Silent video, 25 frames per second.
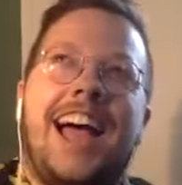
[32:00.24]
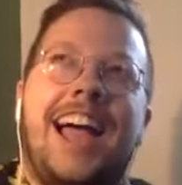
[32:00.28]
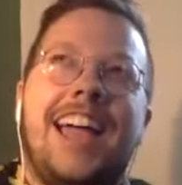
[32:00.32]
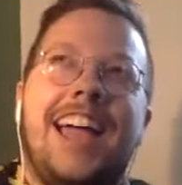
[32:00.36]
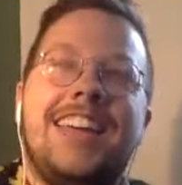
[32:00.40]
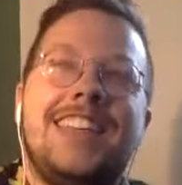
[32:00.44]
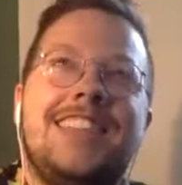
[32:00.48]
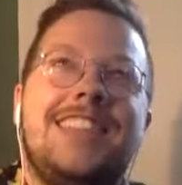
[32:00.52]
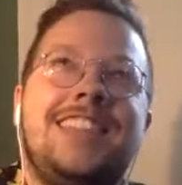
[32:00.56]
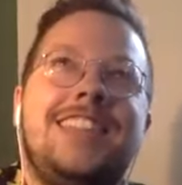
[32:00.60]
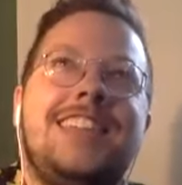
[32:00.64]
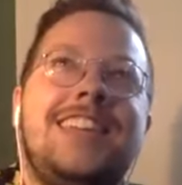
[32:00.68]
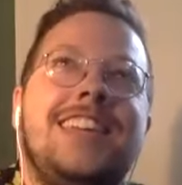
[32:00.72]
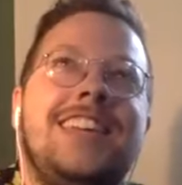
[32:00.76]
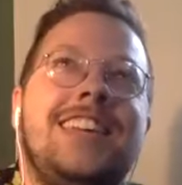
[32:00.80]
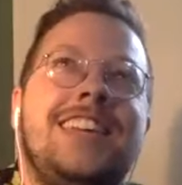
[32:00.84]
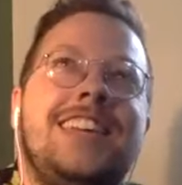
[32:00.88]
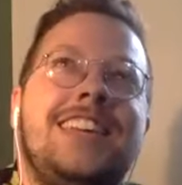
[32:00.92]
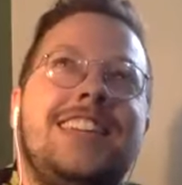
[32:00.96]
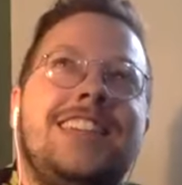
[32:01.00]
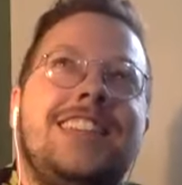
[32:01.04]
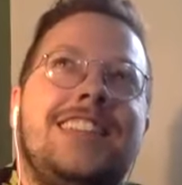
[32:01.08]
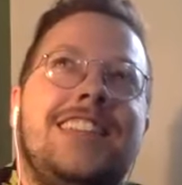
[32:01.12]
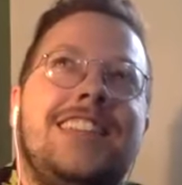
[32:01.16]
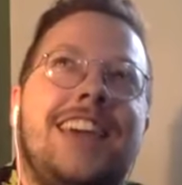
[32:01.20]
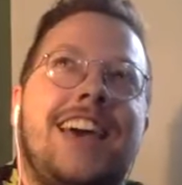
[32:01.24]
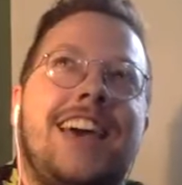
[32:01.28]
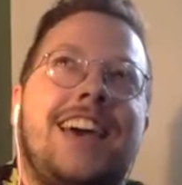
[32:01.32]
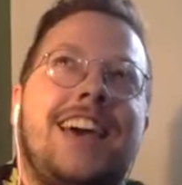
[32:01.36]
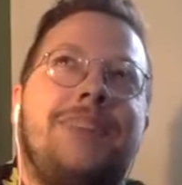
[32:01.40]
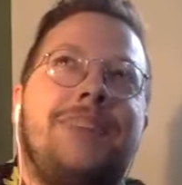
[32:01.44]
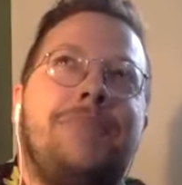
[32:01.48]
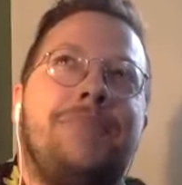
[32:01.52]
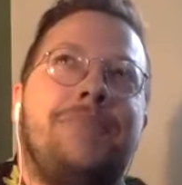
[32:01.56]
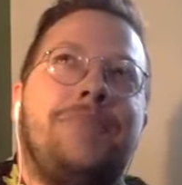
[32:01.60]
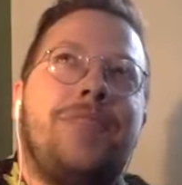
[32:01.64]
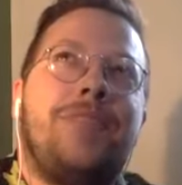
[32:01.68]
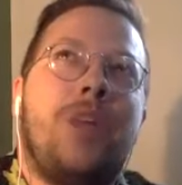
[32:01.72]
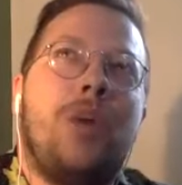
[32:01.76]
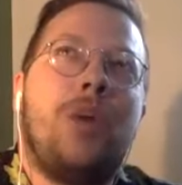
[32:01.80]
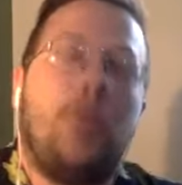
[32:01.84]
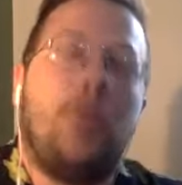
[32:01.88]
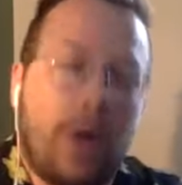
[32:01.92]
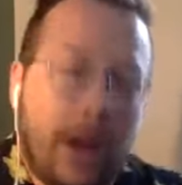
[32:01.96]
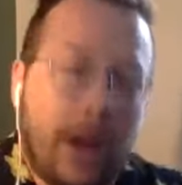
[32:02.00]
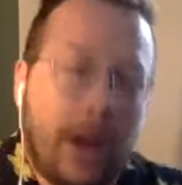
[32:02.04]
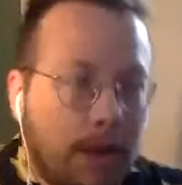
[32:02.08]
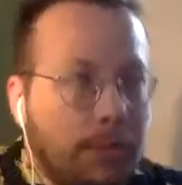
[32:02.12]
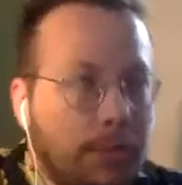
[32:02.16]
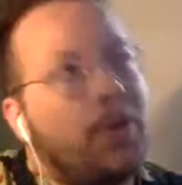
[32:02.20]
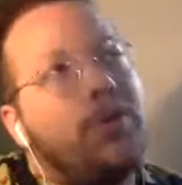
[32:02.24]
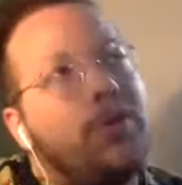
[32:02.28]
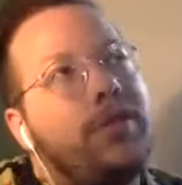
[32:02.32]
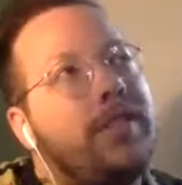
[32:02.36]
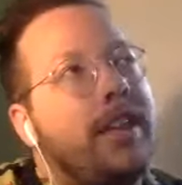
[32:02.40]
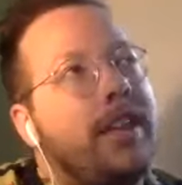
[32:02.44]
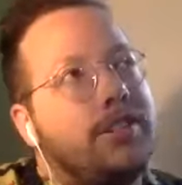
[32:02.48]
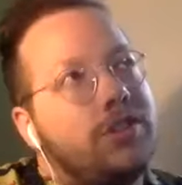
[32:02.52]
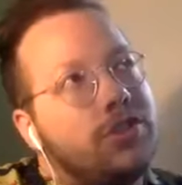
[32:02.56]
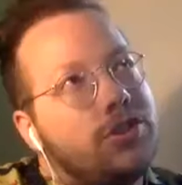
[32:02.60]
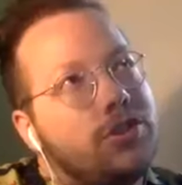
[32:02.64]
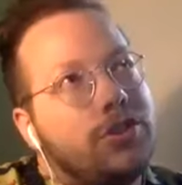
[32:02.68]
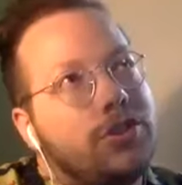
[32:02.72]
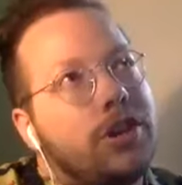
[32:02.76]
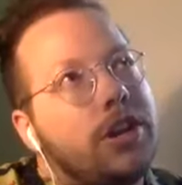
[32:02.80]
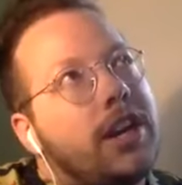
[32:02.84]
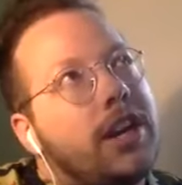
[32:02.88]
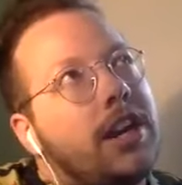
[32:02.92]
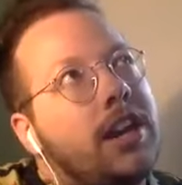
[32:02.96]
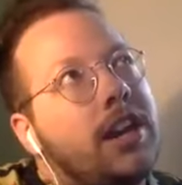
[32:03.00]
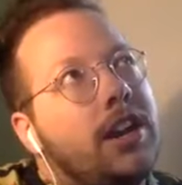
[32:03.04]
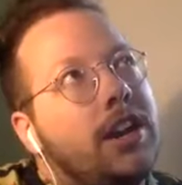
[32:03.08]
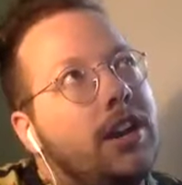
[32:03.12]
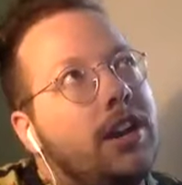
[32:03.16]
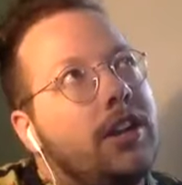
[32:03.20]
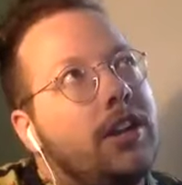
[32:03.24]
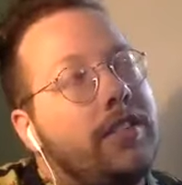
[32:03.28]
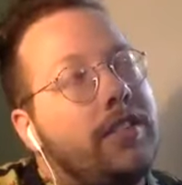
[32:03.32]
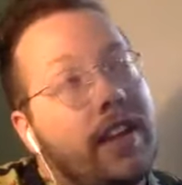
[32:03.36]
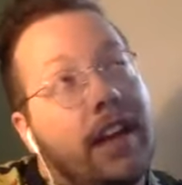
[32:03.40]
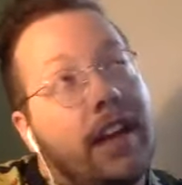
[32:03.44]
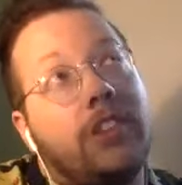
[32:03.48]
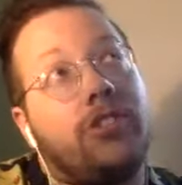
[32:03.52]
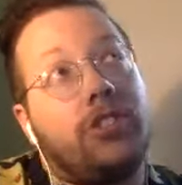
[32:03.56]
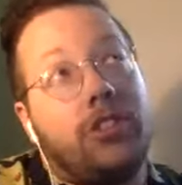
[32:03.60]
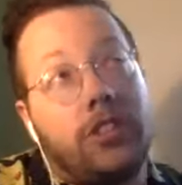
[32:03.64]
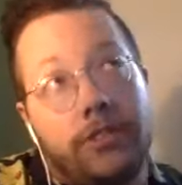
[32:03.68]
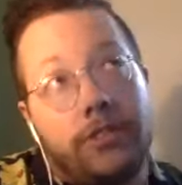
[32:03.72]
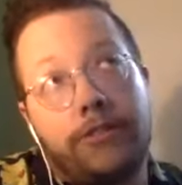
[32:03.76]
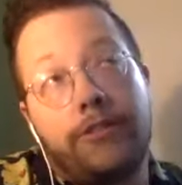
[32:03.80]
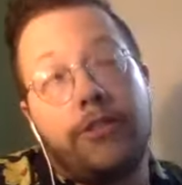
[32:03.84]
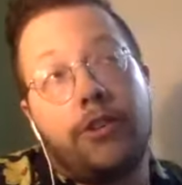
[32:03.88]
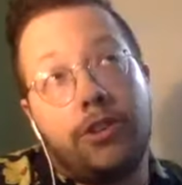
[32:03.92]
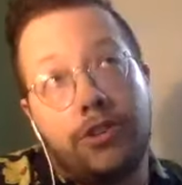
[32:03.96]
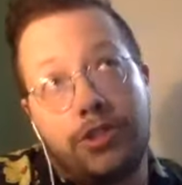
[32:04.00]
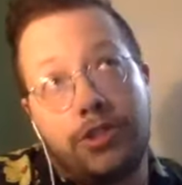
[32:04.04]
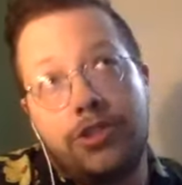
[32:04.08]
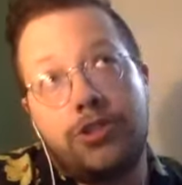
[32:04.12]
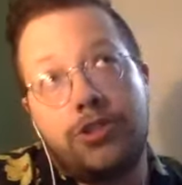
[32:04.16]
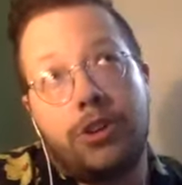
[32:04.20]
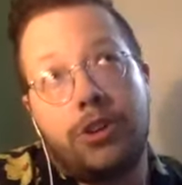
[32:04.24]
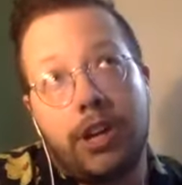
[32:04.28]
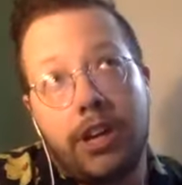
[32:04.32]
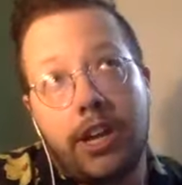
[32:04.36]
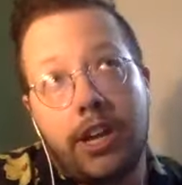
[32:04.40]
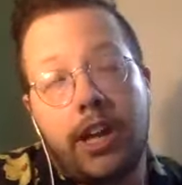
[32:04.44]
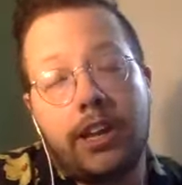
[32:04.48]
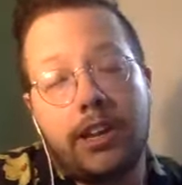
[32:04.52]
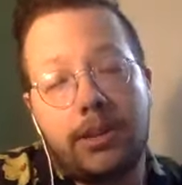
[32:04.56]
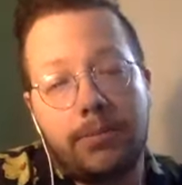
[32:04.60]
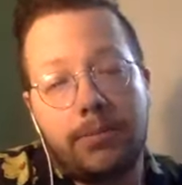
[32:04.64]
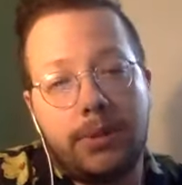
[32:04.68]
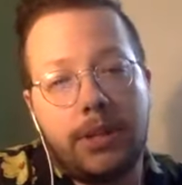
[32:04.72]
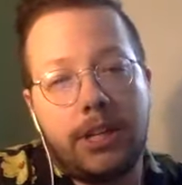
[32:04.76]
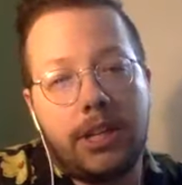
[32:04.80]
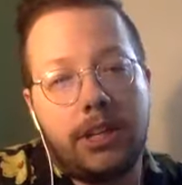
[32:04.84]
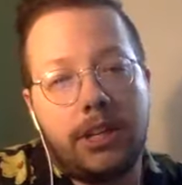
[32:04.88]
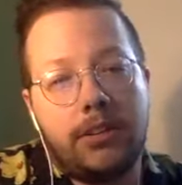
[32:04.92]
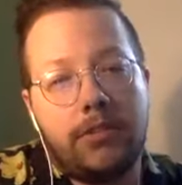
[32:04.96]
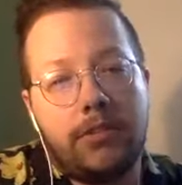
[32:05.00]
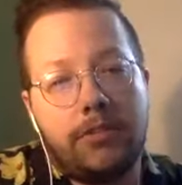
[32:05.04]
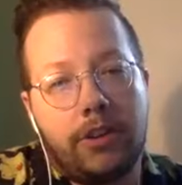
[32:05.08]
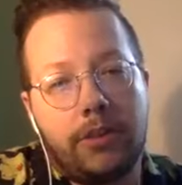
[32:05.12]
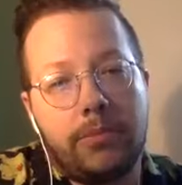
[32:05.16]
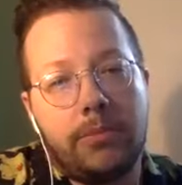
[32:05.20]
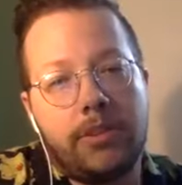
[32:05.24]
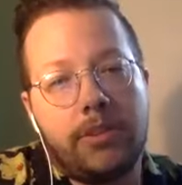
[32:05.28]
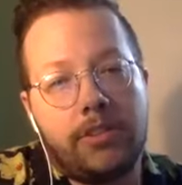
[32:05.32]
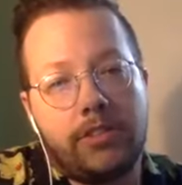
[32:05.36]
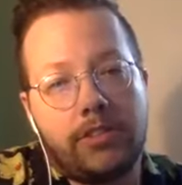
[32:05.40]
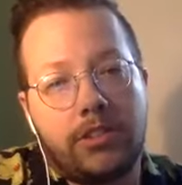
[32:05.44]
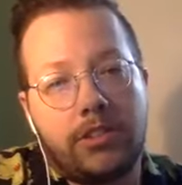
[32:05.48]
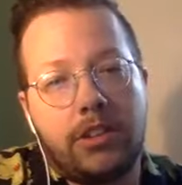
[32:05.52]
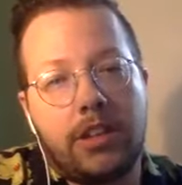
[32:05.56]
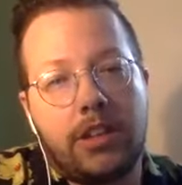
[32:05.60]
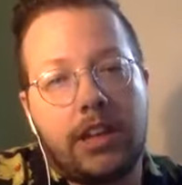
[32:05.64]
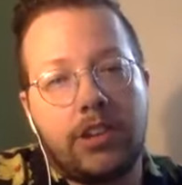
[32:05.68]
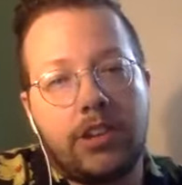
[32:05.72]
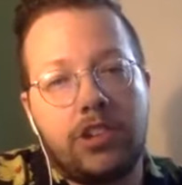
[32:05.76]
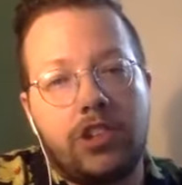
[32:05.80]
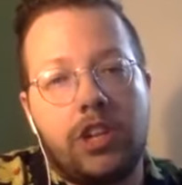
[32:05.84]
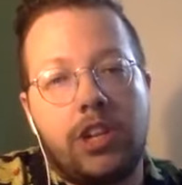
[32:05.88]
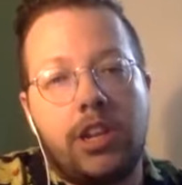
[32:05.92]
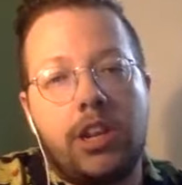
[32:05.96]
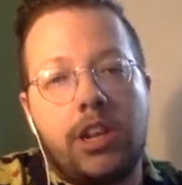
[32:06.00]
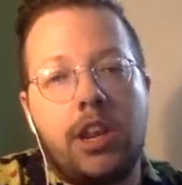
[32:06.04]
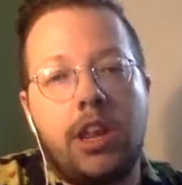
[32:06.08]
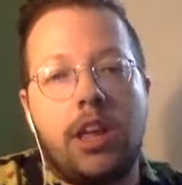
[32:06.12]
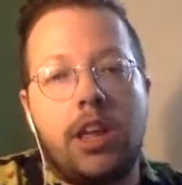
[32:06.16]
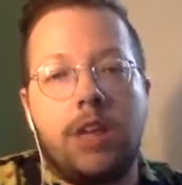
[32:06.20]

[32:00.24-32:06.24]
I think that when I wrote that story, it's actually the first story I completed from this collection.